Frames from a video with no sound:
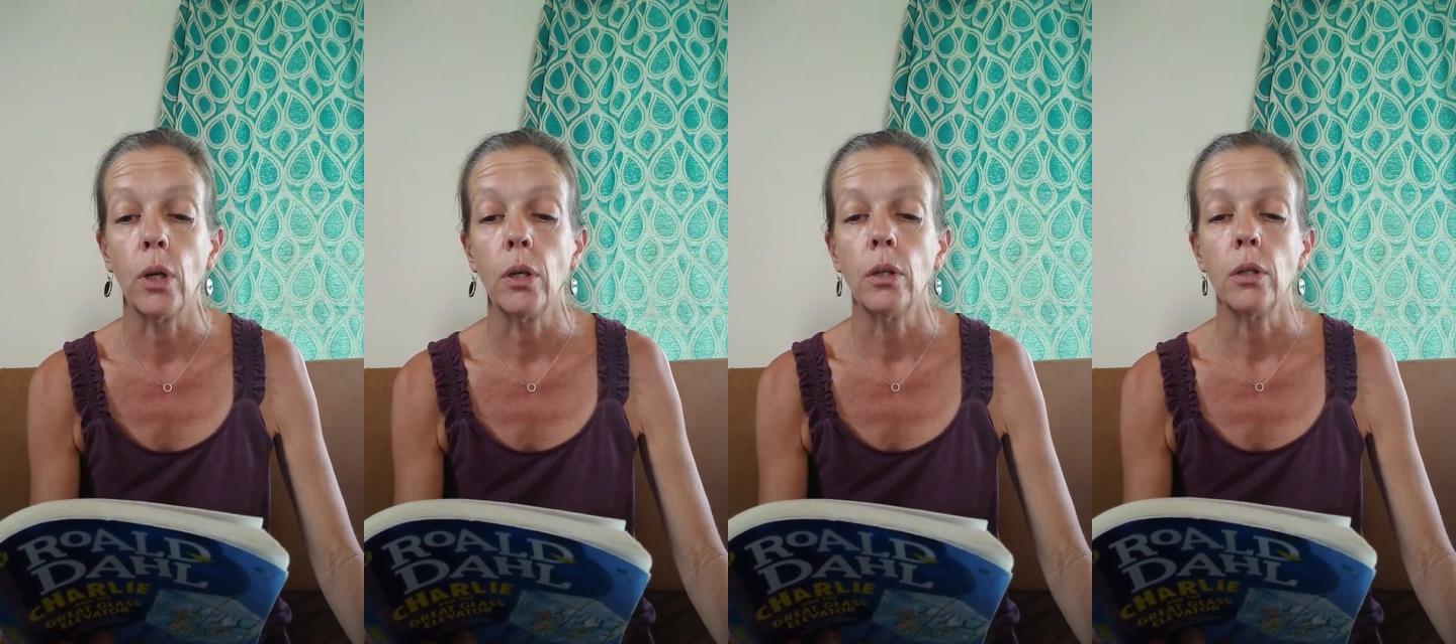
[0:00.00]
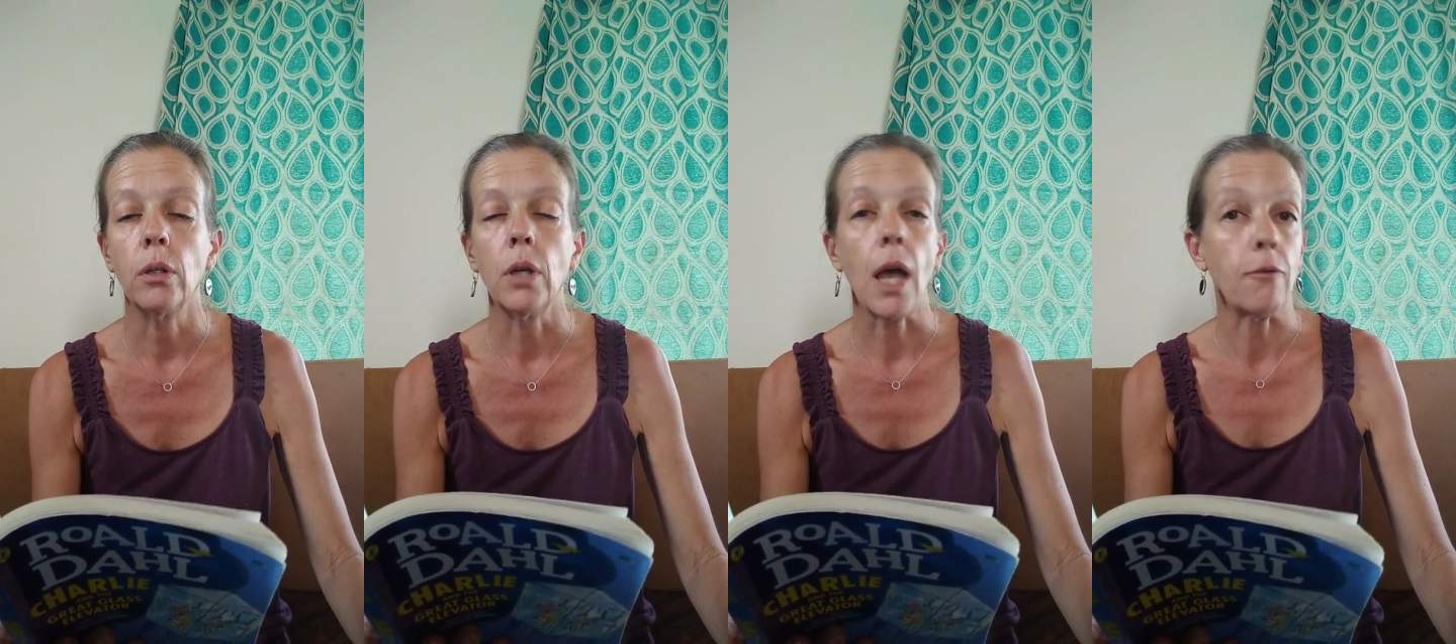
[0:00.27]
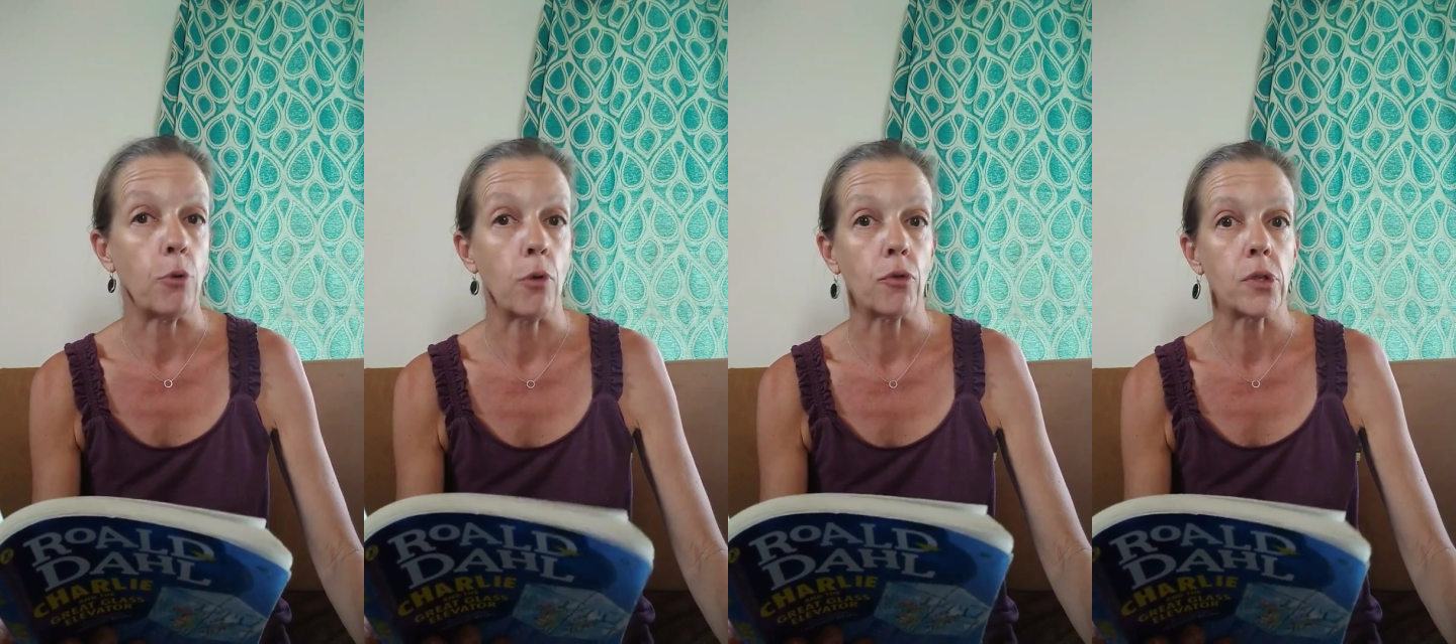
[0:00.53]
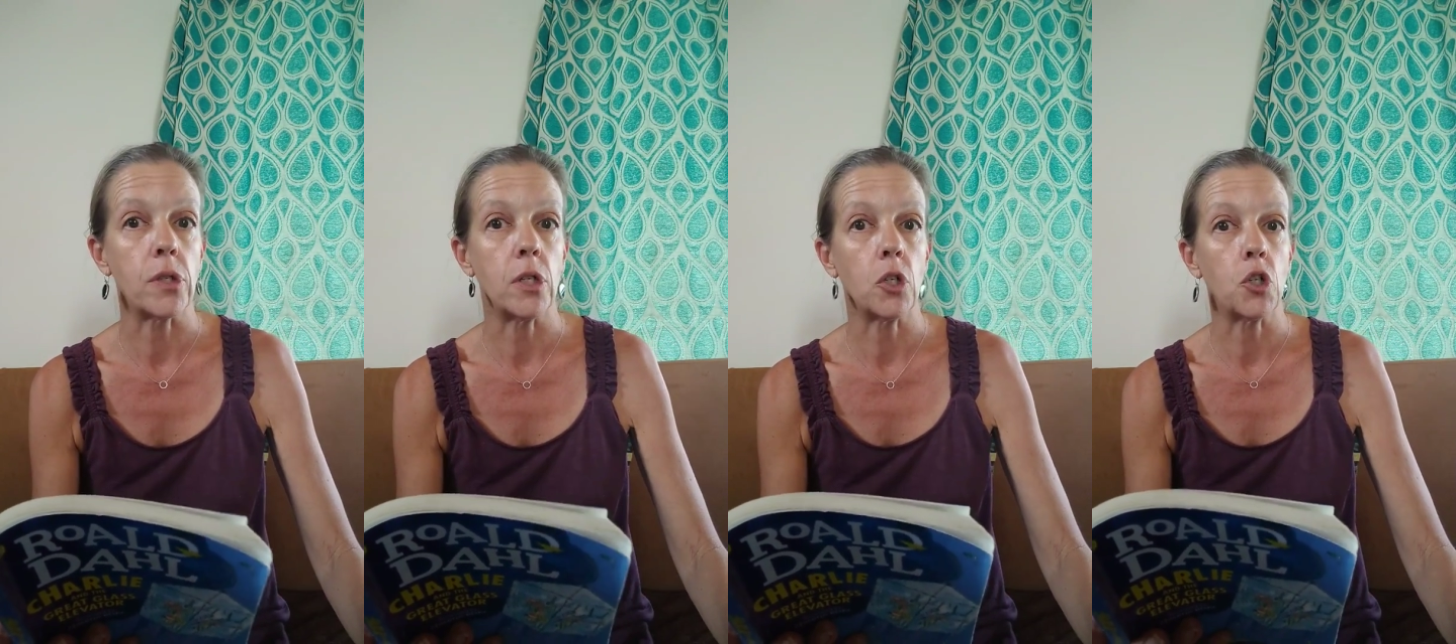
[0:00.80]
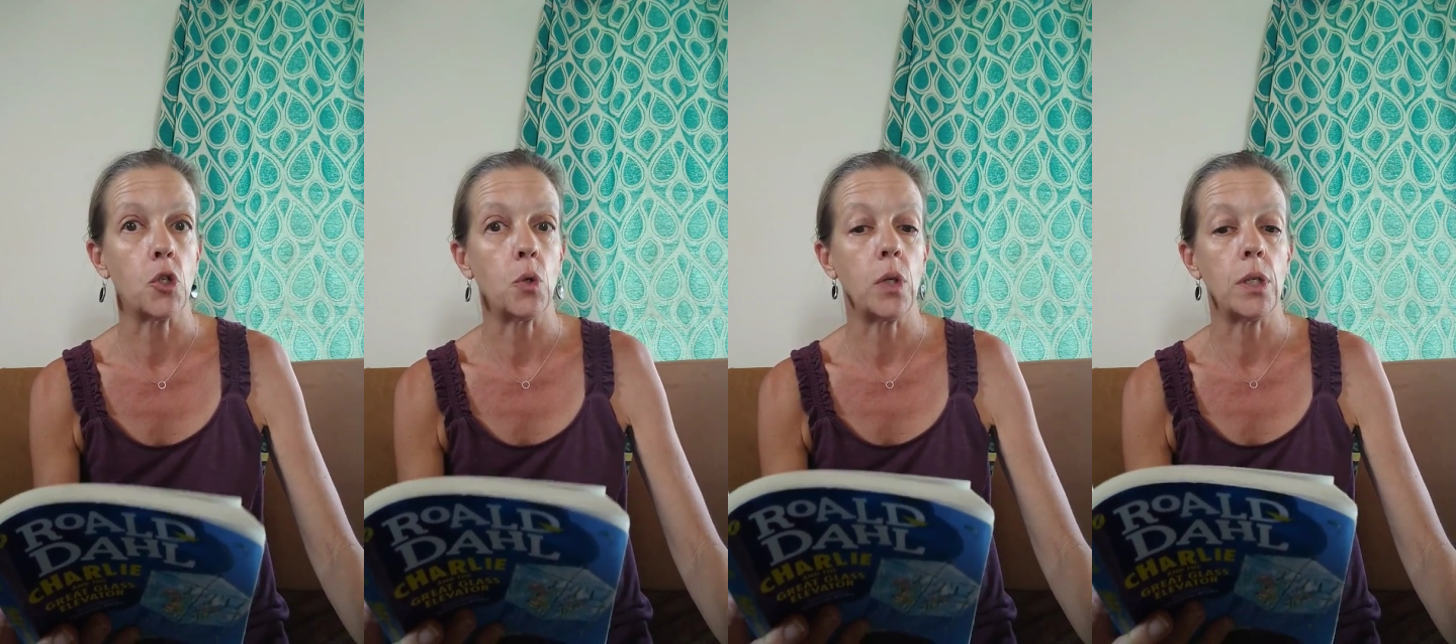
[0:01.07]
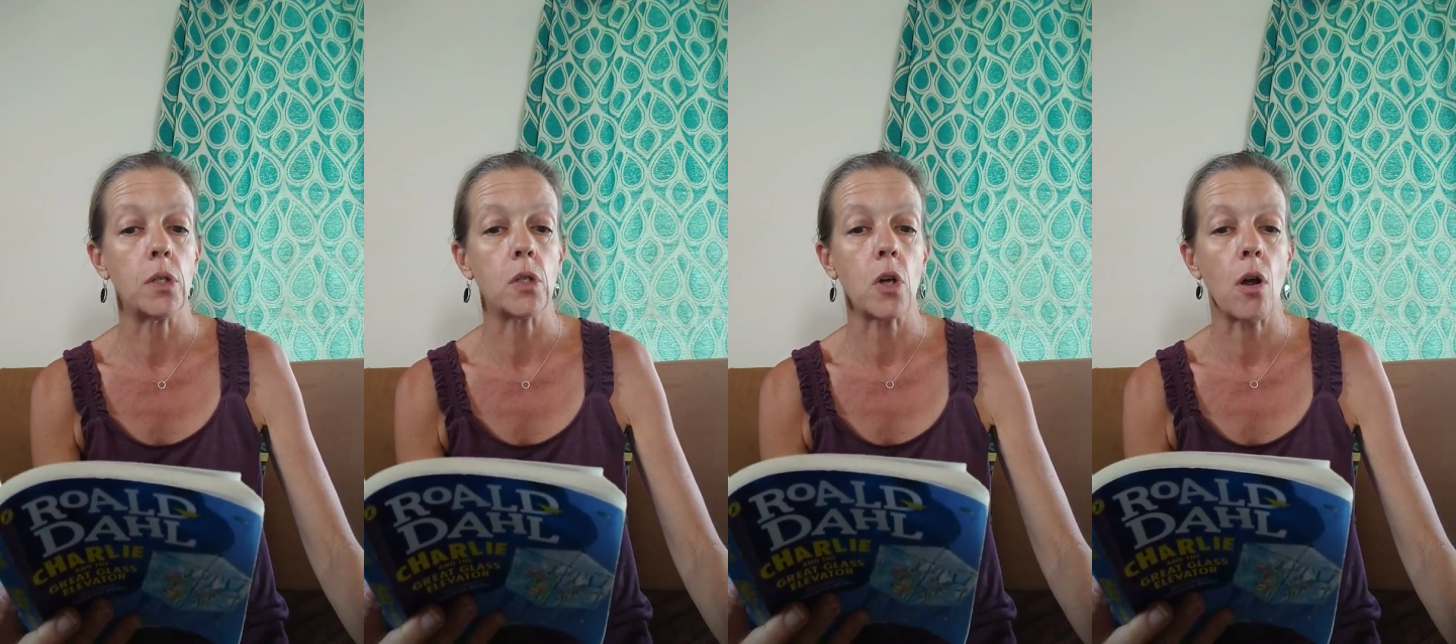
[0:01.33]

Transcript: Actually, they're not shooting